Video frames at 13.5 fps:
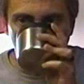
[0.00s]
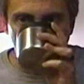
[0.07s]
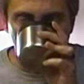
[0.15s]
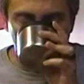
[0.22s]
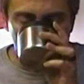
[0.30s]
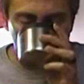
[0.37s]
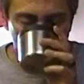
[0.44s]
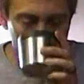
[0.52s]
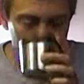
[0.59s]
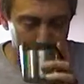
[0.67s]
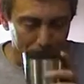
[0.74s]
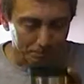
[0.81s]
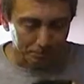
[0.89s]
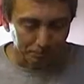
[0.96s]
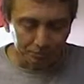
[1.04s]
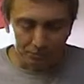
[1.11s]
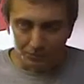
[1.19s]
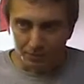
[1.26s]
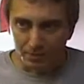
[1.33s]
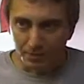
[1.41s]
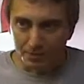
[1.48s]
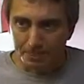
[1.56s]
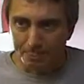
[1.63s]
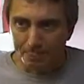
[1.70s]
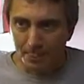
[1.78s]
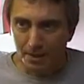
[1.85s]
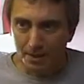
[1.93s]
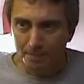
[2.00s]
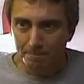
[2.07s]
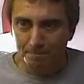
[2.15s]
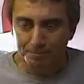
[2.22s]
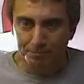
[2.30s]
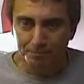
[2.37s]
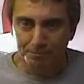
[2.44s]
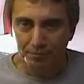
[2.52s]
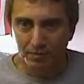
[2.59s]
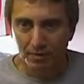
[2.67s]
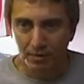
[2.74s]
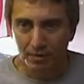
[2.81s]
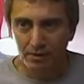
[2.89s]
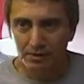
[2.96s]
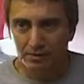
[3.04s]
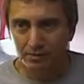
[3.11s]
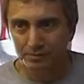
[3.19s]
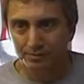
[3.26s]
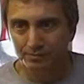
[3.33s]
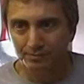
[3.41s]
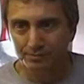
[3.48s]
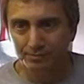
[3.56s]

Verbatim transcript: Why do you think they hate socialism so much?